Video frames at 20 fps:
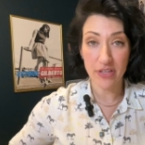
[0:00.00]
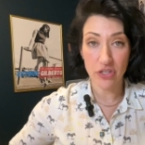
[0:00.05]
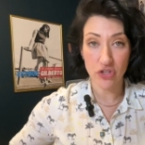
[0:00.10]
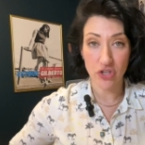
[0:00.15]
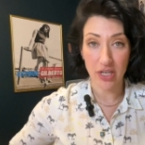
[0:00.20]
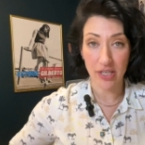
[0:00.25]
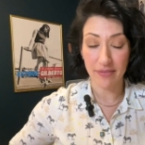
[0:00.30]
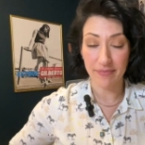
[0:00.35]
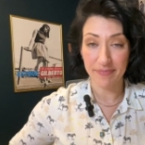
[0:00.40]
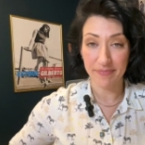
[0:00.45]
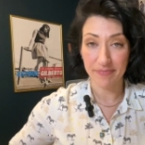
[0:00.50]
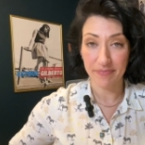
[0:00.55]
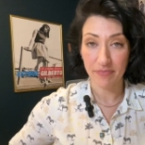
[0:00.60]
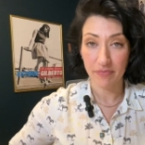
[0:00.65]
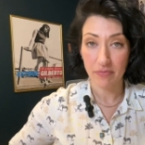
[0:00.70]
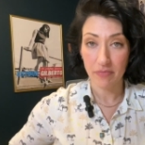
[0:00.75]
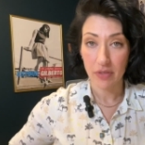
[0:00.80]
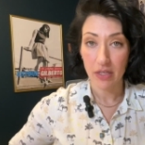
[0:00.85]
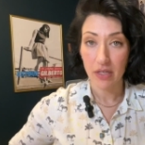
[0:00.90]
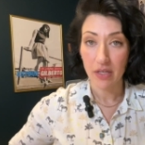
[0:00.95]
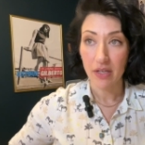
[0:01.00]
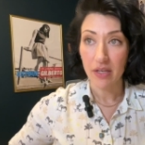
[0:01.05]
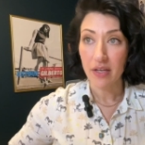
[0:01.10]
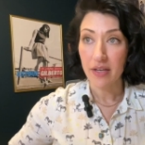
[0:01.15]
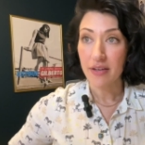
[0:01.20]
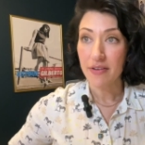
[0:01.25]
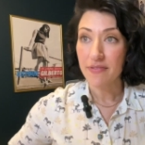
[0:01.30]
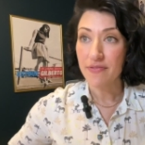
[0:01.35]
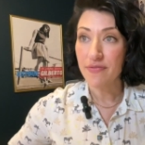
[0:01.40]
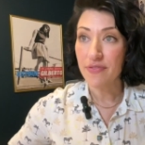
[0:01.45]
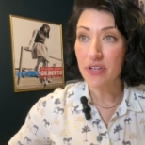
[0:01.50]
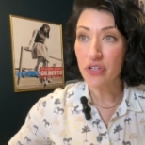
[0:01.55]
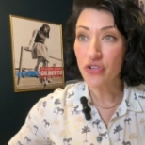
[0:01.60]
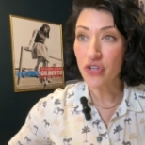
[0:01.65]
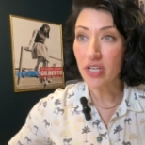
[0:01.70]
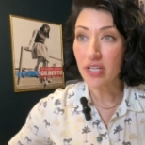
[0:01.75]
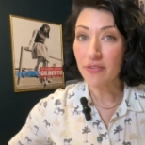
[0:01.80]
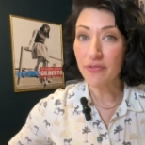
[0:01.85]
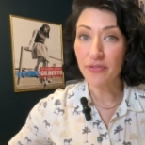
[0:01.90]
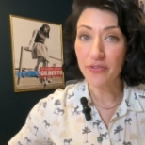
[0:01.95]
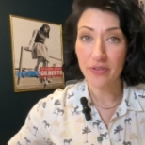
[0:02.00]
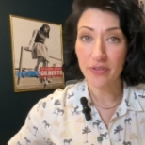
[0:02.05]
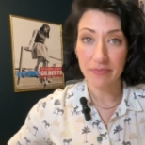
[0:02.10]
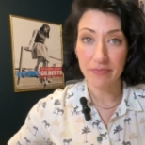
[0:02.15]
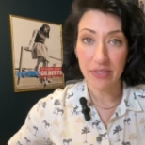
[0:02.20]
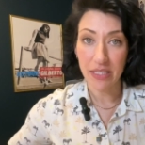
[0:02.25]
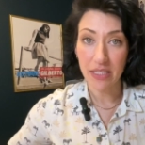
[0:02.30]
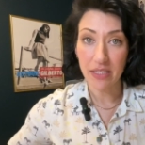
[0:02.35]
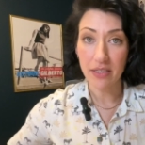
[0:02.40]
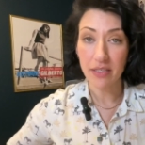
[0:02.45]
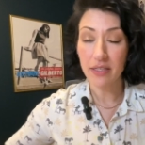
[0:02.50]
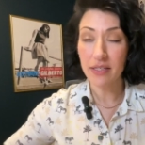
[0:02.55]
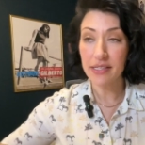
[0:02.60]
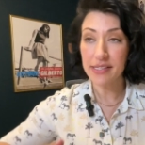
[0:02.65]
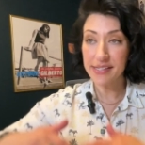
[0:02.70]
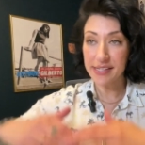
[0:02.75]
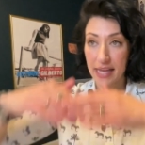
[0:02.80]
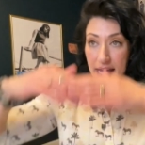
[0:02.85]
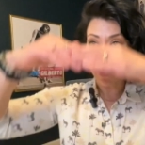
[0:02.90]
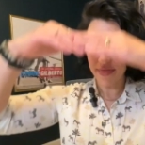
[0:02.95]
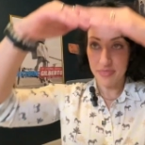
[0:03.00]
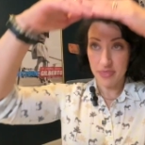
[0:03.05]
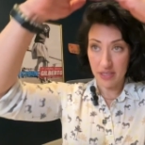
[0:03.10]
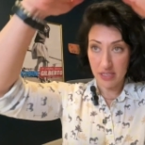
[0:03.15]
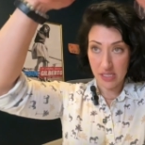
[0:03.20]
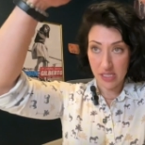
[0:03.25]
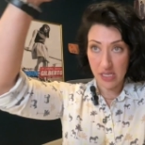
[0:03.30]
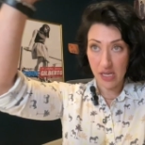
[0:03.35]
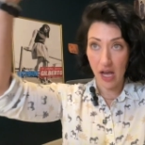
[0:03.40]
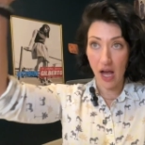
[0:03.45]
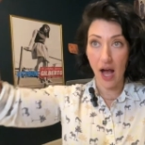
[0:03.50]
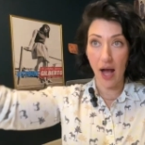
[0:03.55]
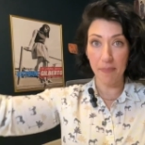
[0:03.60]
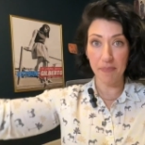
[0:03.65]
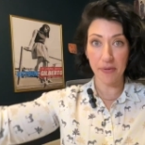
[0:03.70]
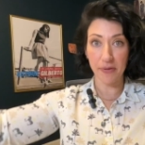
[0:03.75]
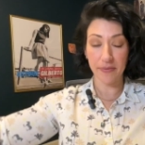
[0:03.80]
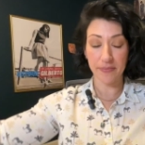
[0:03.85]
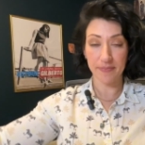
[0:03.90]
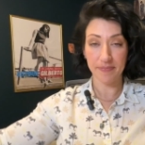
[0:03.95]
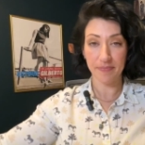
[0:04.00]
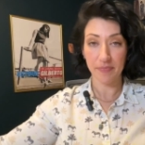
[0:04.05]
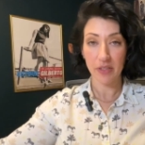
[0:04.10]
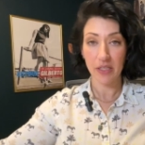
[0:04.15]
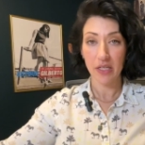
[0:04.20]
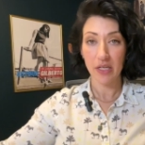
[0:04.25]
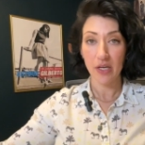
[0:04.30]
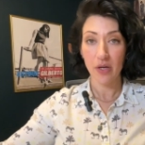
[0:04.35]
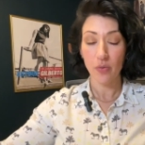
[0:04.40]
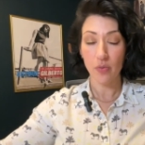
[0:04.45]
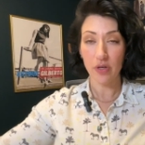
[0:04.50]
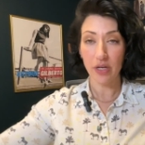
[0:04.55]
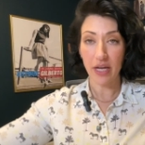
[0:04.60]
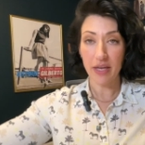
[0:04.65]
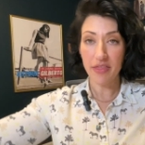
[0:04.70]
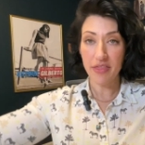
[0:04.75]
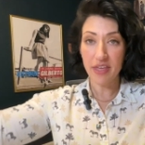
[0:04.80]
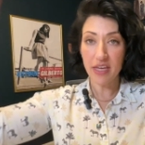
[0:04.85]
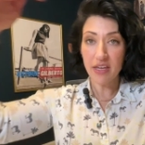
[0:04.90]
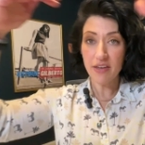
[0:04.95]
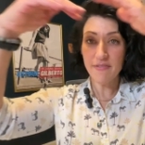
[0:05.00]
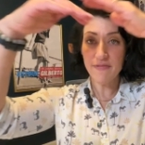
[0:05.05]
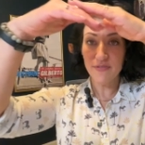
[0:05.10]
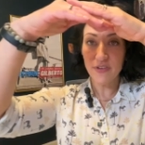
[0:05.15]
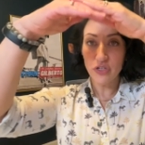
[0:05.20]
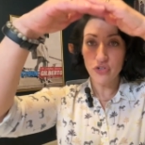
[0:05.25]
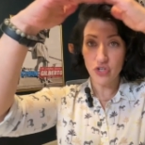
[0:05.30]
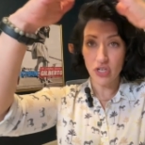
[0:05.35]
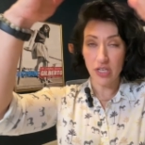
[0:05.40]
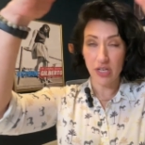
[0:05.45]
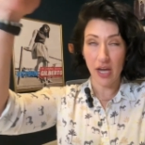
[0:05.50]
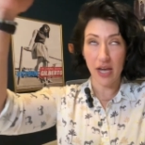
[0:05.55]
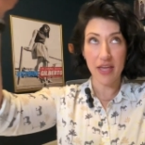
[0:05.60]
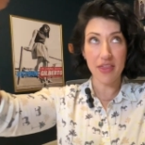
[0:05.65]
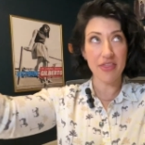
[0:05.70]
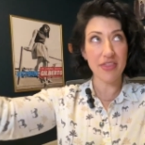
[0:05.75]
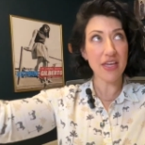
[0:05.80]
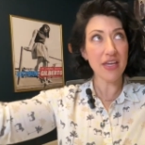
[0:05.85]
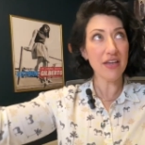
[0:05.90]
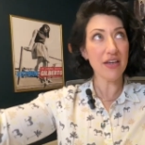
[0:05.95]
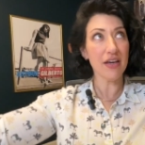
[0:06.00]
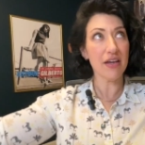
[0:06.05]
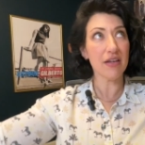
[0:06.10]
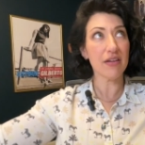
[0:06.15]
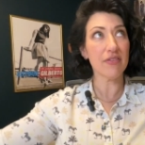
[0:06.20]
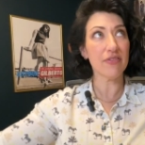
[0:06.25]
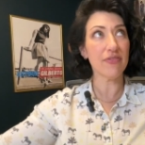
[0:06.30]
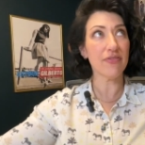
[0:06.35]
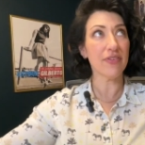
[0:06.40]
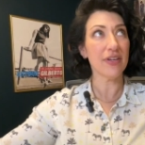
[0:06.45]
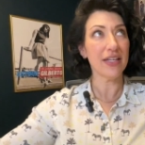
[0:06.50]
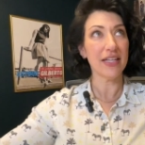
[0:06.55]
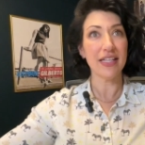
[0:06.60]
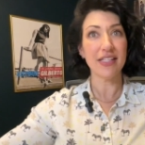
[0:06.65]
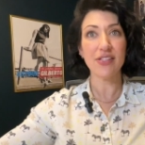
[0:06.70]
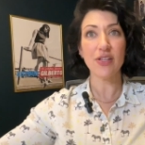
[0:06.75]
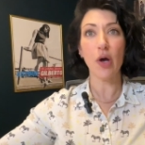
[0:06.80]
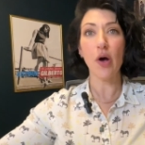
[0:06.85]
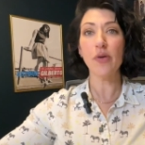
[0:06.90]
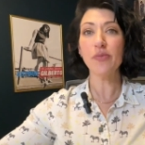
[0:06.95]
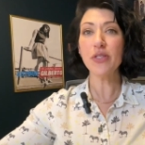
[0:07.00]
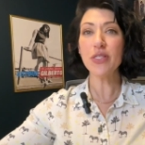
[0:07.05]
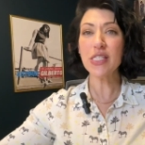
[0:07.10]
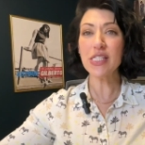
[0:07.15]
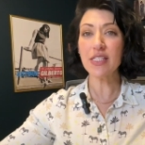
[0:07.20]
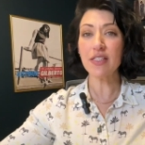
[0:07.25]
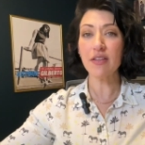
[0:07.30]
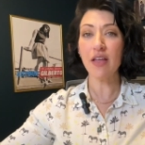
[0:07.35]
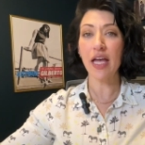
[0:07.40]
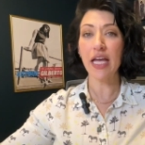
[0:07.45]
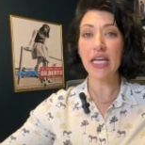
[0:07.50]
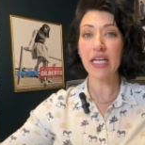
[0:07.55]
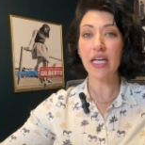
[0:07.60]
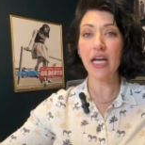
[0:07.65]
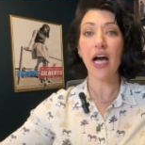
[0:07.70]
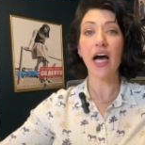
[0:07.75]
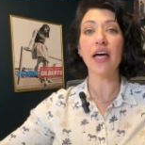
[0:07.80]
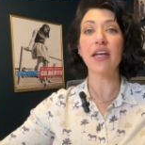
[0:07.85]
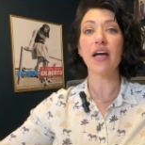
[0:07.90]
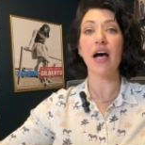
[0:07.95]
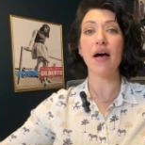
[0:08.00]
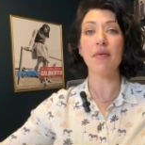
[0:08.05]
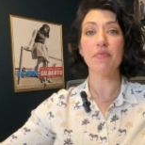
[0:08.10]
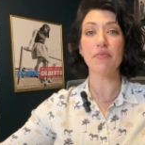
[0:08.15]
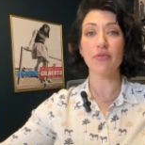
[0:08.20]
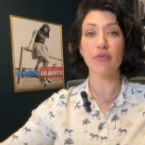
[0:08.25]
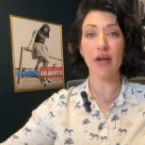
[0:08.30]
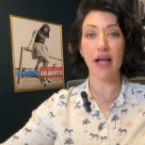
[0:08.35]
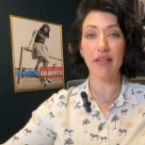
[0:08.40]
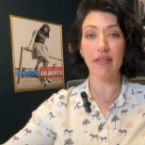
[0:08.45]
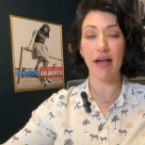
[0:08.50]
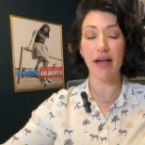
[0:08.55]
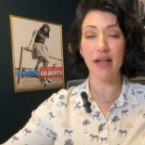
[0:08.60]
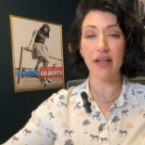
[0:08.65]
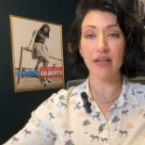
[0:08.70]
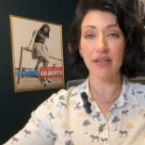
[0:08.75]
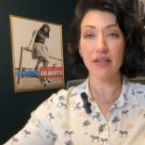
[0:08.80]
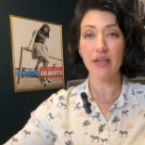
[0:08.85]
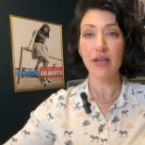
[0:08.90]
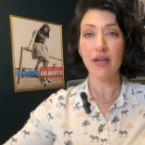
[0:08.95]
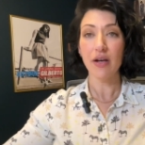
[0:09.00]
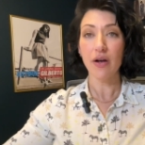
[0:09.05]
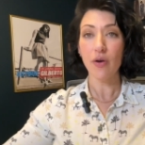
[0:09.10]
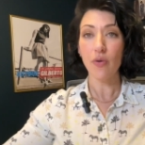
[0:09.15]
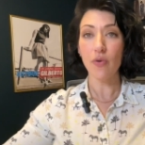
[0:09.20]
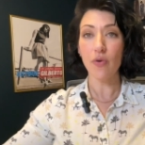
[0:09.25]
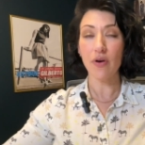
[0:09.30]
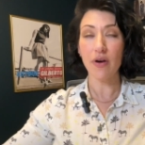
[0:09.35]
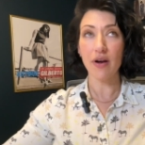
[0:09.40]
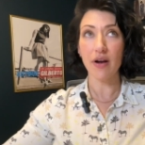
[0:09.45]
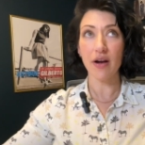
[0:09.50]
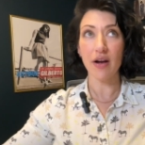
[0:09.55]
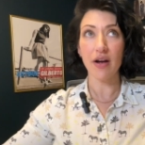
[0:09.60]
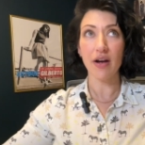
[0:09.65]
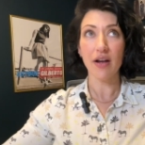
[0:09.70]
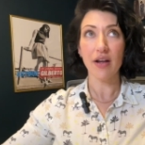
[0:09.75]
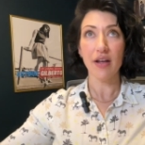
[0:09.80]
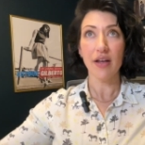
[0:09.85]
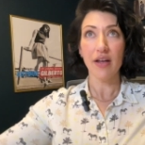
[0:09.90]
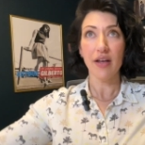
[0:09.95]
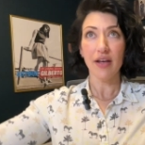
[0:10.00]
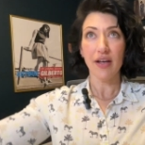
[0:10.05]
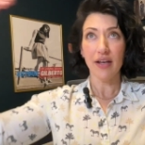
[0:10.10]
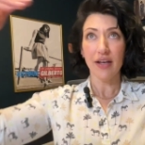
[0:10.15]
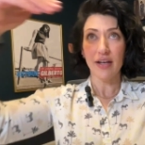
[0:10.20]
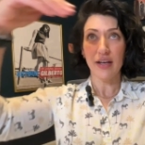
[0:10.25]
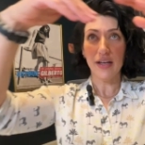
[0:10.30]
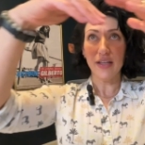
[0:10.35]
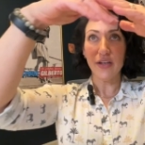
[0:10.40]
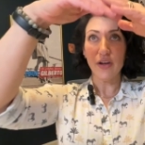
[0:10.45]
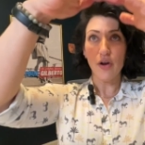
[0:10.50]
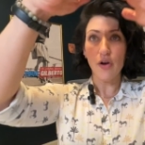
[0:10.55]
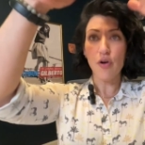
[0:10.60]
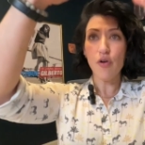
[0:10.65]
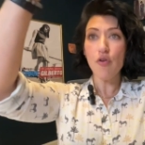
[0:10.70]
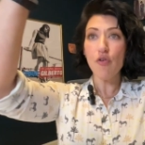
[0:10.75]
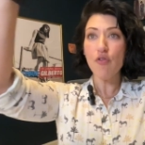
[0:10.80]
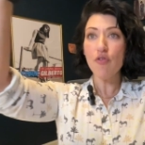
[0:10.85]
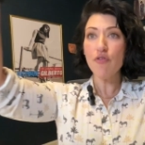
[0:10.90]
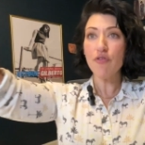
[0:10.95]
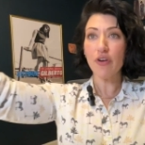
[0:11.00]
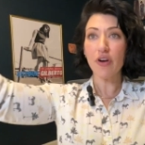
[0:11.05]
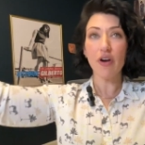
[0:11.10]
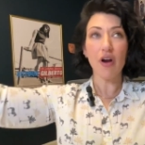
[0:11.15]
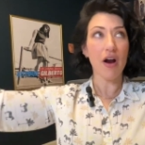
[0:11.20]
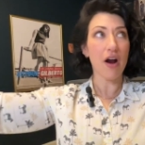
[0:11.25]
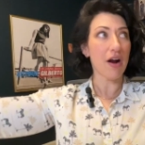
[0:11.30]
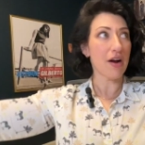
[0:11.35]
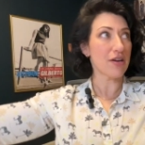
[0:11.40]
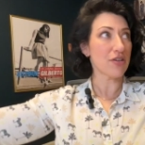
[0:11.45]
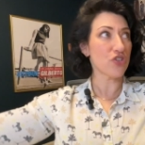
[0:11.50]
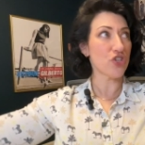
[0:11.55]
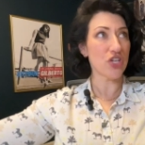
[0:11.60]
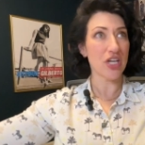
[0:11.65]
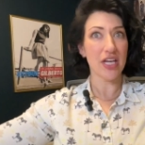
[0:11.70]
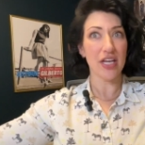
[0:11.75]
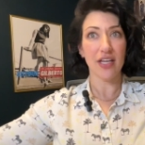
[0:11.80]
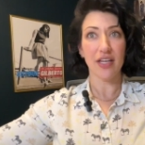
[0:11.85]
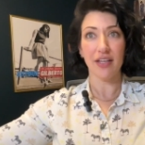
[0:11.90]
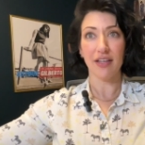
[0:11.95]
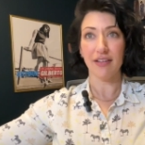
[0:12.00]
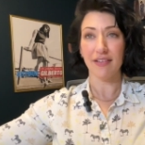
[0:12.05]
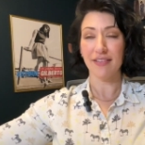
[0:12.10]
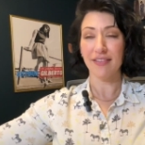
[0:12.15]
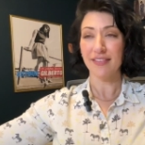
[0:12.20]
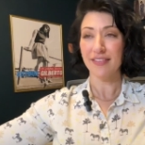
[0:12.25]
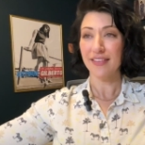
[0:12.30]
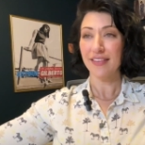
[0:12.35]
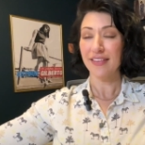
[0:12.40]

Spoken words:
vision. Vision for me is at the top. When I think of vision, I think of it's almost like an umbrella or an overarching